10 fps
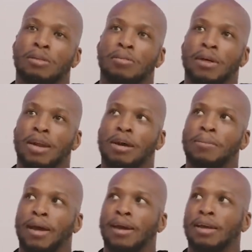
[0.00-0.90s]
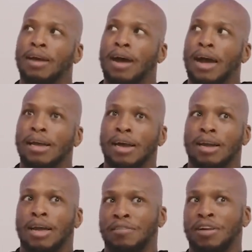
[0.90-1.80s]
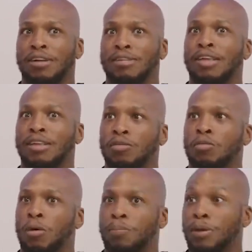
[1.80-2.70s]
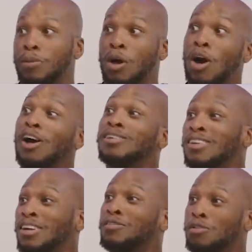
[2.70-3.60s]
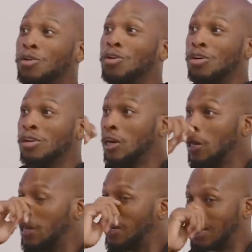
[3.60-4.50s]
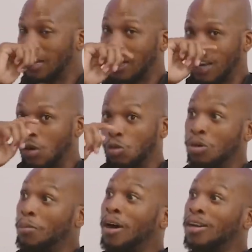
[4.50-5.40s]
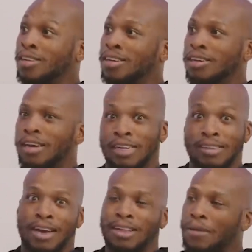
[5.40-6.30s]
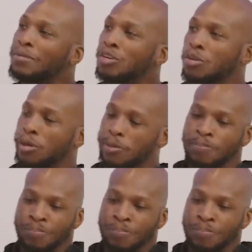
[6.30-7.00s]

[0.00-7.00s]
But now I'm like, I kind of have an understanding of what people are asking for or demanding, and these guys are having to do it.